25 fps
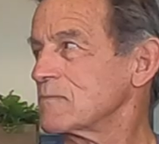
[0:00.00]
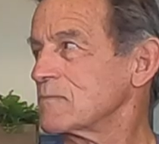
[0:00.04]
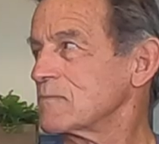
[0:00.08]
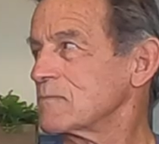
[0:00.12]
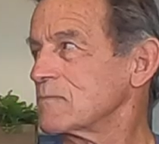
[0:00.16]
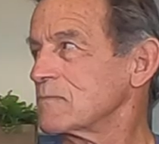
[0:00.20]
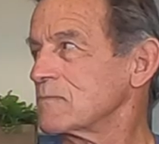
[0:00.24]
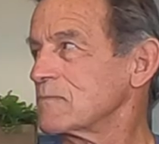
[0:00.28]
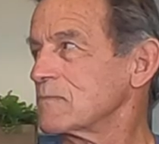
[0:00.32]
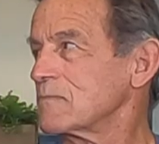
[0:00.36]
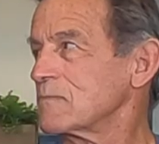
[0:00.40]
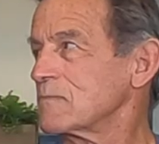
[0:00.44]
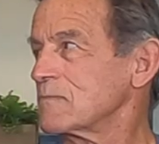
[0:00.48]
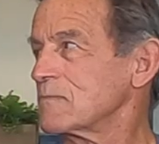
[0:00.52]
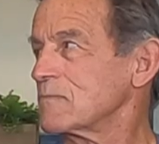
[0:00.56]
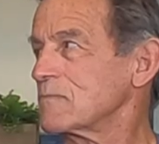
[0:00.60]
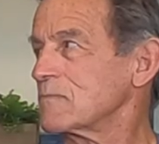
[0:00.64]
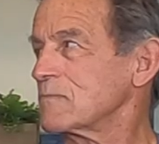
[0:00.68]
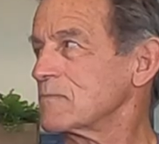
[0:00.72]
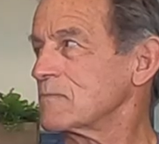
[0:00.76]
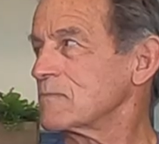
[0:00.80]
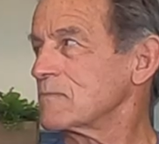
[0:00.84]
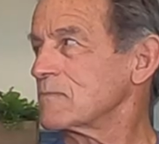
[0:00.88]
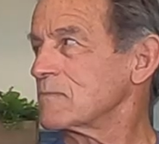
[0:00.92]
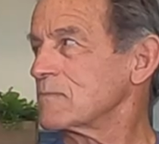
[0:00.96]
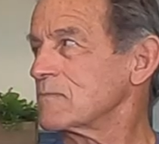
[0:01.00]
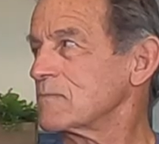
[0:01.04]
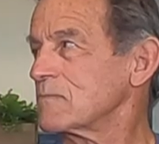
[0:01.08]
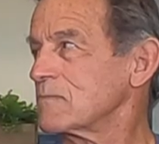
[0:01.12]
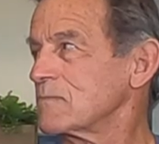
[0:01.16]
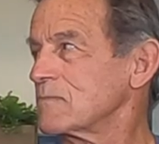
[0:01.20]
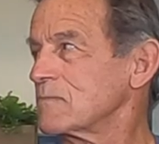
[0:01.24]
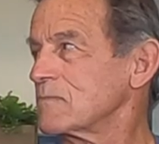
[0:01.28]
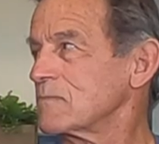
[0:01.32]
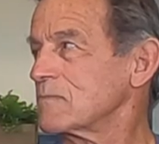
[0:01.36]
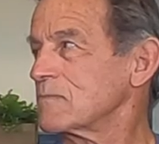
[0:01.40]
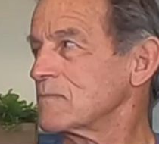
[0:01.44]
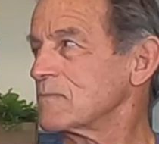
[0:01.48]

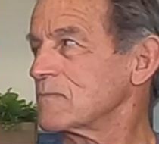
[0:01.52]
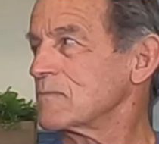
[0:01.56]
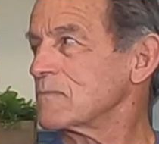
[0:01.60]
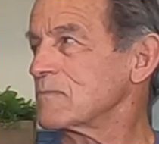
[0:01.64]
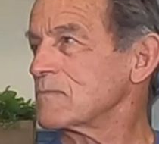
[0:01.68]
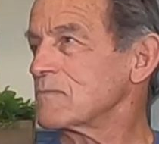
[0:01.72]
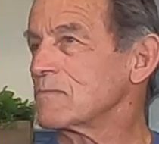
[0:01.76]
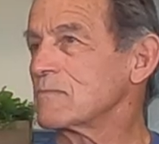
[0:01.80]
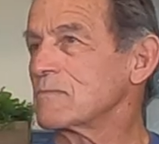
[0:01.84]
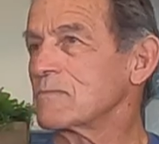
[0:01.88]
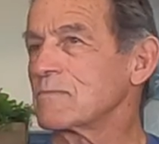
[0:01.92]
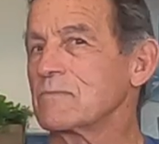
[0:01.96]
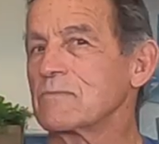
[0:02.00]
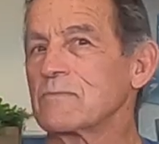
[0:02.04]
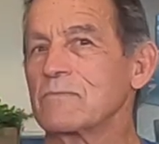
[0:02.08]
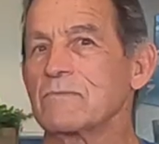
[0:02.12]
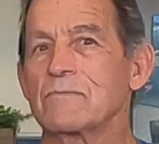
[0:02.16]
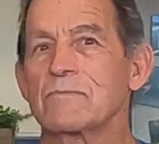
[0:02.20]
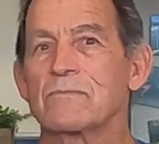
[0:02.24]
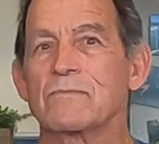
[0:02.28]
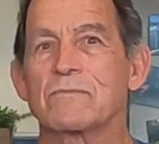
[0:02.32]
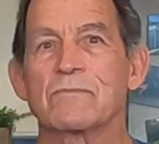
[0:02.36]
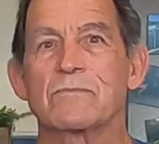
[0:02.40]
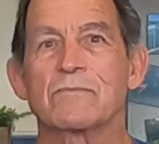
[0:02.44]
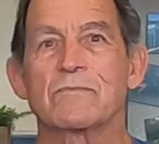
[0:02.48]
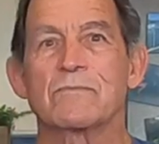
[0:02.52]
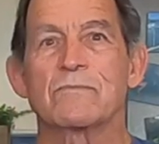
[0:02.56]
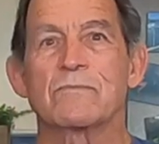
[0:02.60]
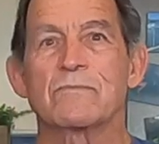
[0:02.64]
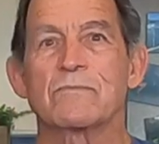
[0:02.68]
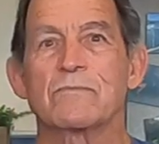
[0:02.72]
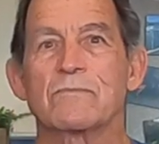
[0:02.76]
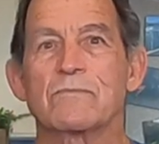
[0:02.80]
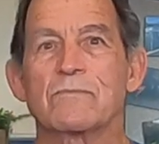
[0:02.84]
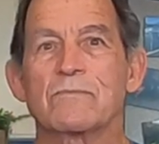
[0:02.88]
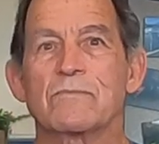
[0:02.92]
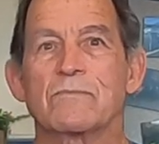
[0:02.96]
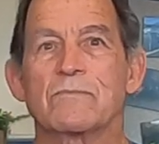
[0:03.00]

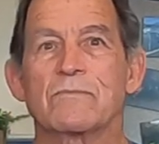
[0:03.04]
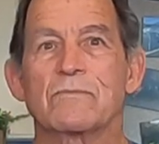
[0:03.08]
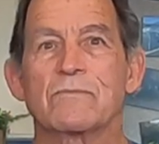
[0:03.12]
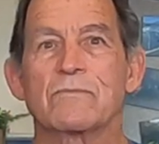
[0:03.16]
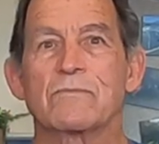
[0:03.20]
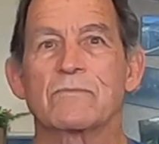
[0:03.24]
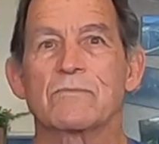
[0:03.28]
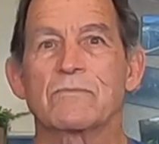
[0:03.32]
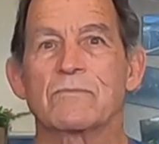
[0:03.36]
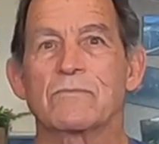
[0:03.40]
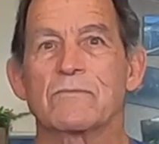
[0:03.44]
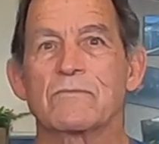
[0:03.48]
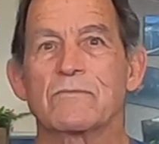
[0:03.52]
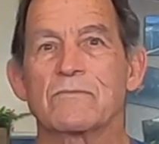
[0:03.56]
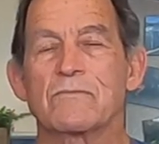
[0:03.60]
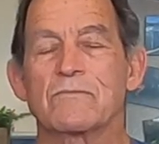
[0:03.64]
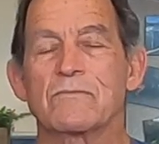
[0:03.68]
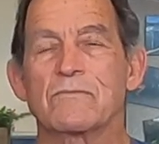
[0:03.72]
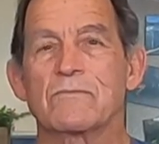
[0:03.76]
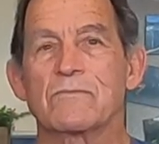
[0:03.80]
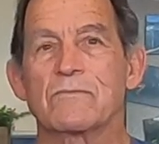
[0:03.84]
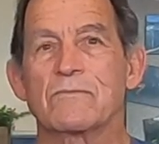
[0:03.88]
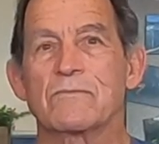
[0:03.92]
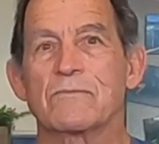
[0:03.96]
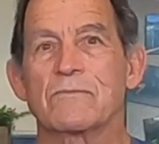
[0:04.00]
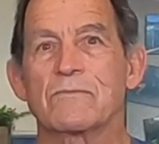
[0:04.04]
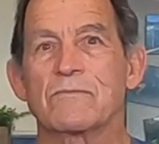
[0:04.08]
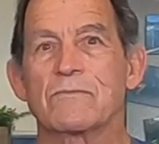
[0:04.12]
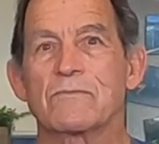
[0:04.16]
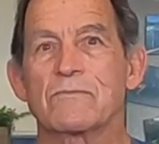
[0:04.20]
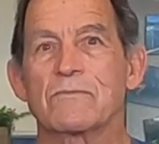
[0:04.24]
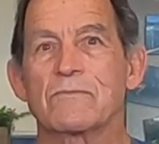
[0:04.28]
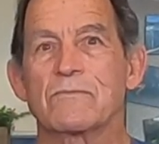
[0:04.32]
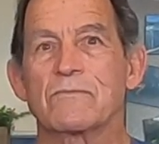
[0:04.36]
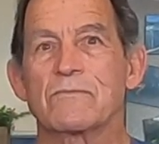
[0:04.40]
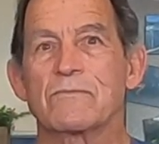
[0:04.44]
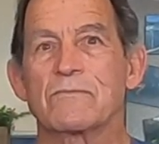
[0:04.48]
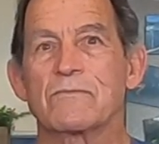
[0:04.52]

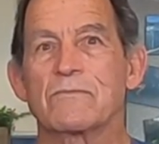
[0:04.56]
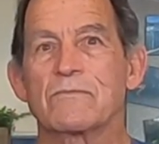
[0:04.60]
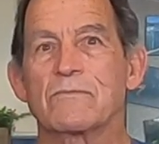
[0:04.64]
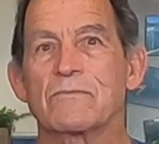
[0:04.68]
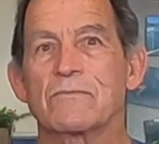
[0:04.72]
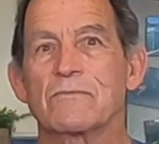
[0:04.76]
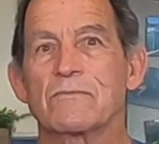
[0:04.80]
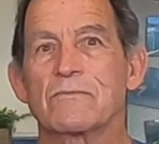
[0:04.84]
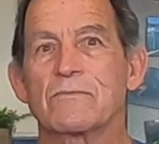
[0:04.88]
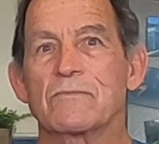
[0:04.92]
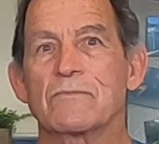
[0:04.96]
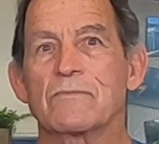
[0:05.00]
(not speaking)